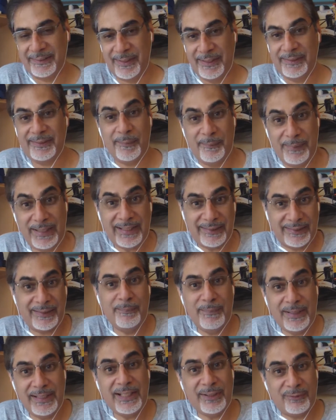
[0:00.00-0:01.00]
It's
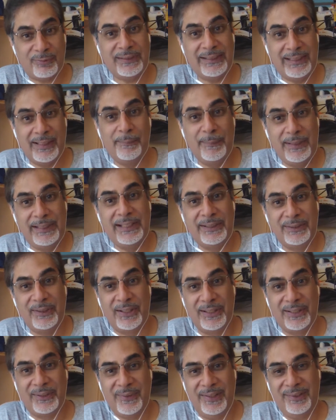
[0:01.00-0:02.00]
literally the $1 million
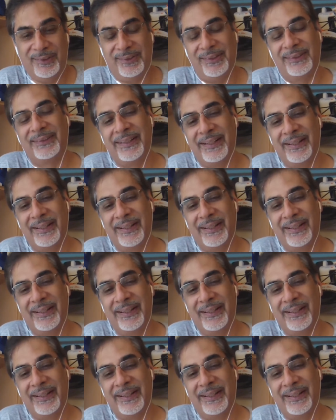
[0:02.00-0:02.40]
question,